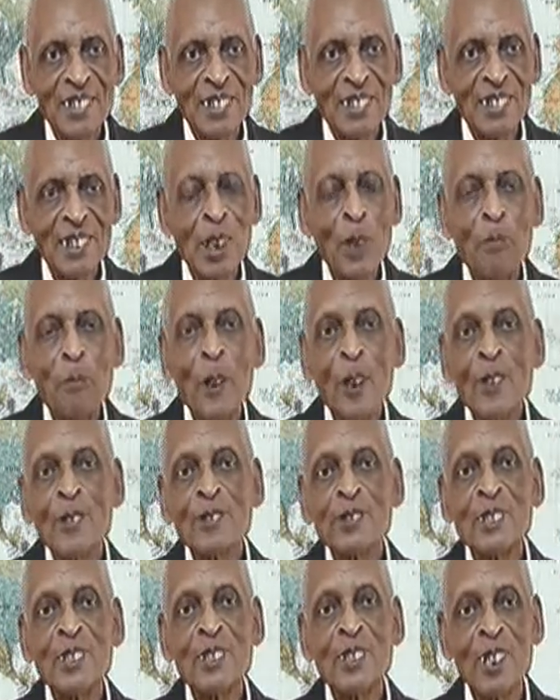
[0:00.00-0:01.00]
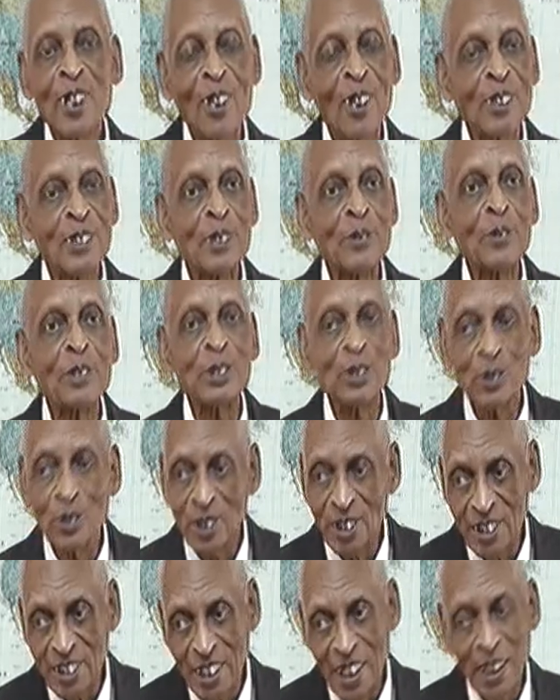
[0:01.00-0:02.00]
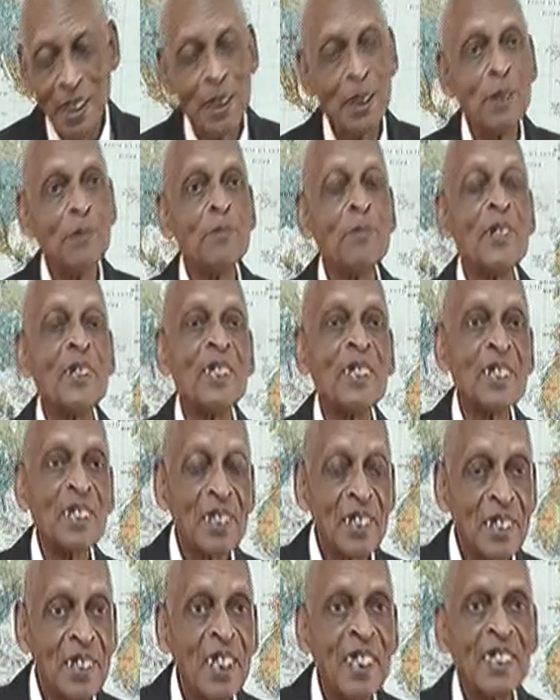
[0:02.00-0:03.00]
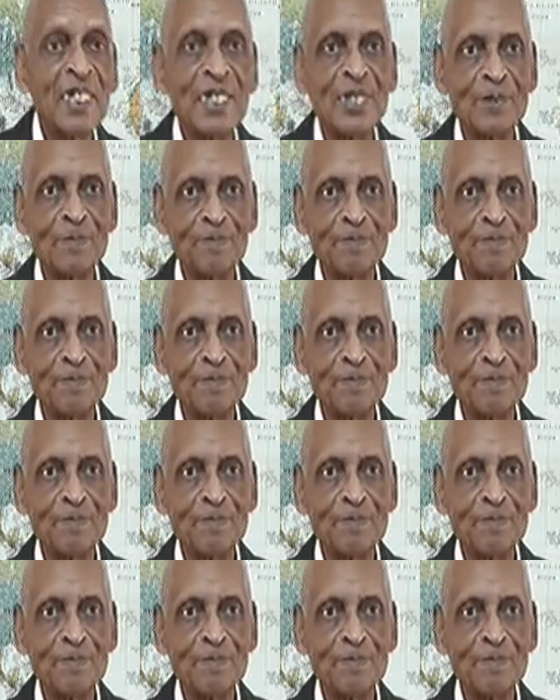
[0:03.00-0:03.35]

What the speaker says: The opposing lawyer will do the same thing.